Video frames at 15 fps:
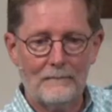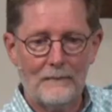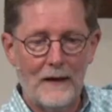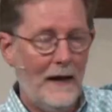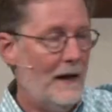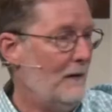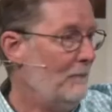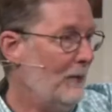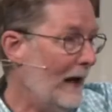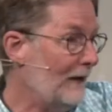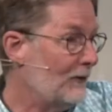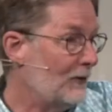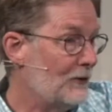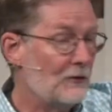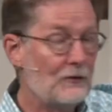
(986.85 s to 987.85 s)
And in
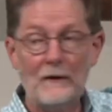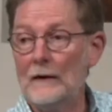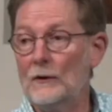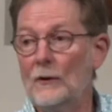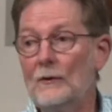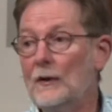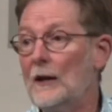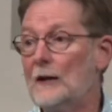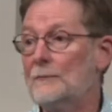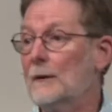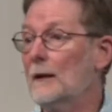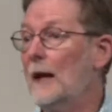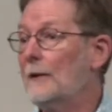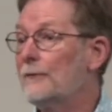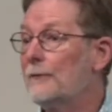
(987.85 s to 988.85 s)
passages in the New Testament
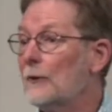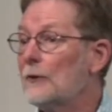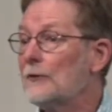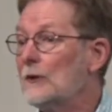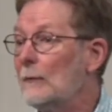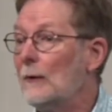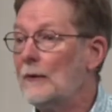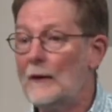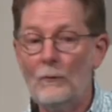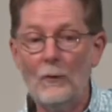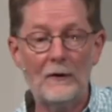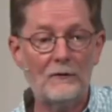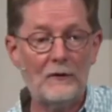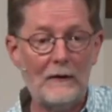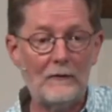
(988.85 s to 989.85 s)
like 1 Timothy
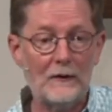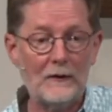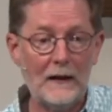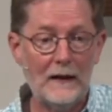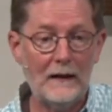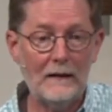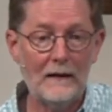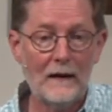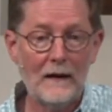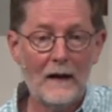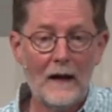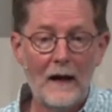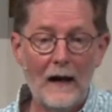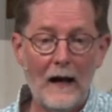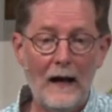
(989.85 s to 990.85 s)
1:17,
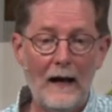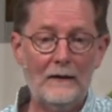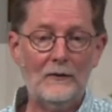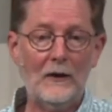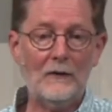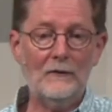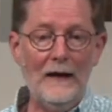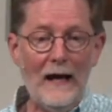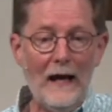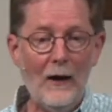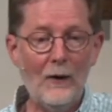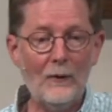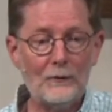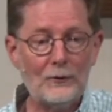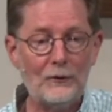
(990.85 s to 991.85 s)
uh, it says,
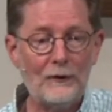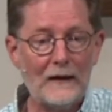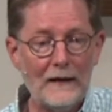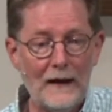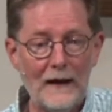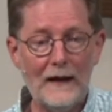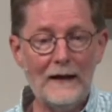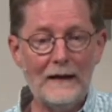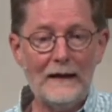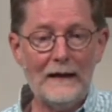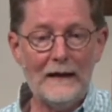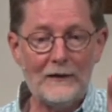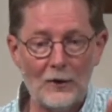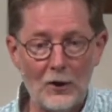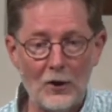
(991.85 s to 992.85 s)
"Now to the King,
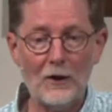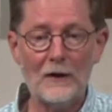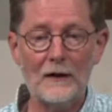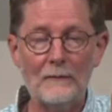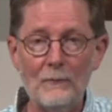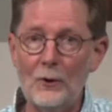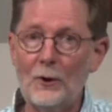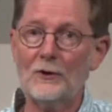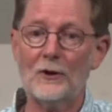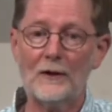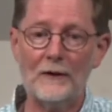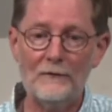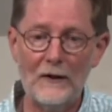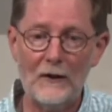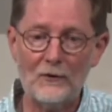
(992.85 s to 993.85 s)
eternal, immortal,
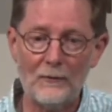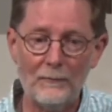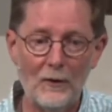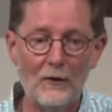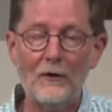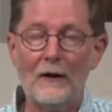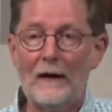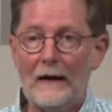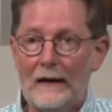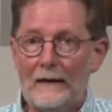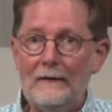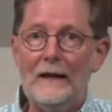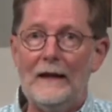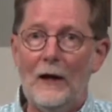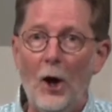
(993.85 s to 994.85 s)
invisible,
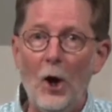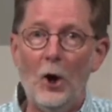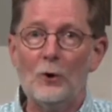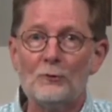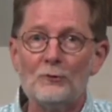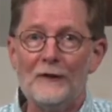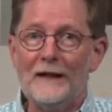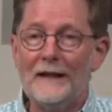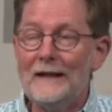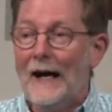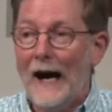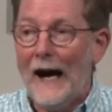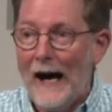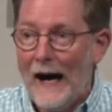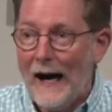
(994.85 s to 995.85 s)
the only
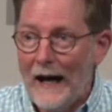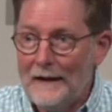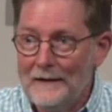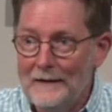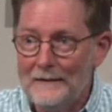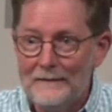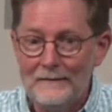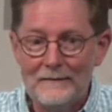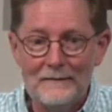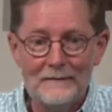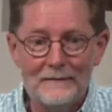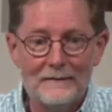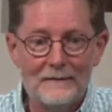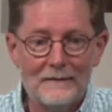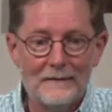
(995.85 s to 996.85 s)
God,
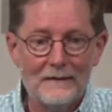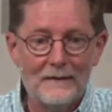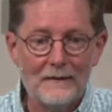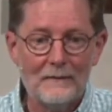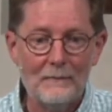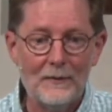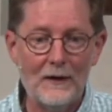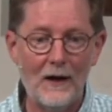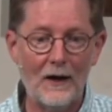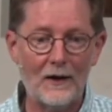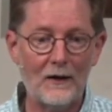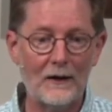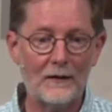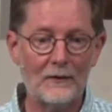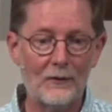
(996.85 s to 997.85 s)
be honor
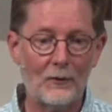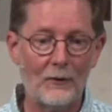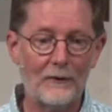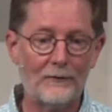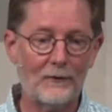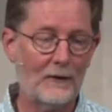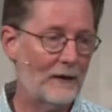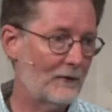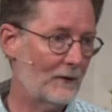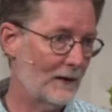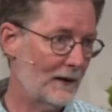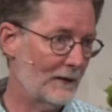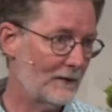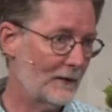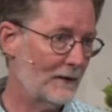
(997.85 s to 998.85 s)
and glory forever and
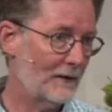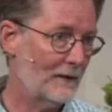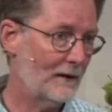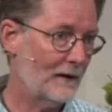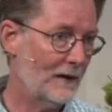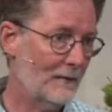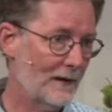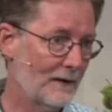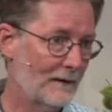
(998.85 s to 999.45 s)
ever. Amen."